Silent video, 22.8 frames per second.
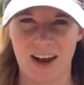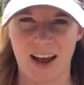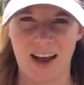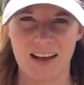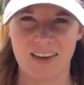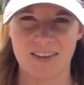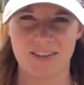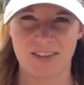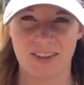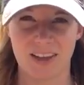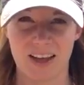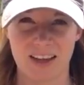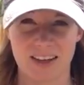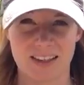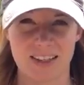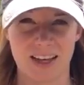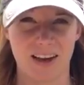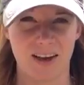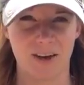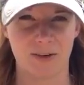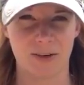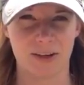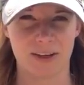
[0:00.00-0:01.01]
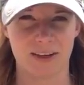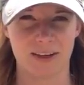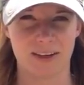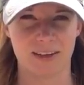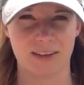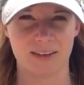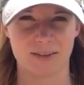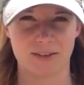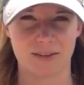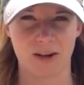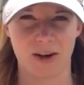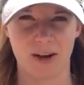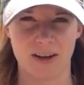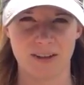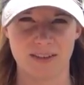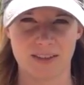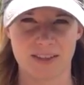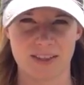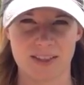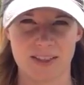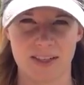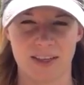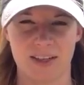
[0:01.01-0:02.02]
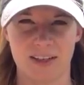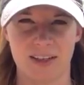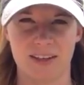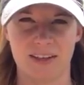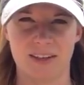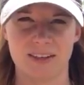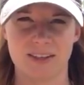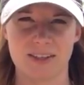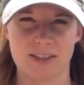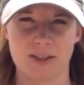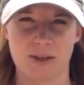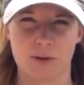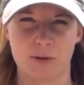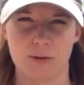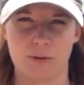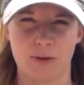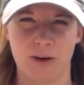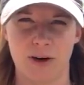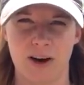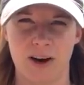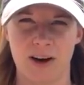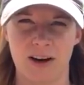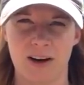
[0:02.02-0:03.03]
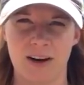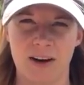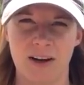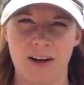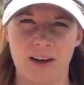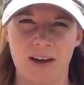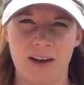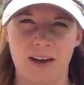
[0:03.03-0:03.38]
I have lucked out and have gotten sun so far,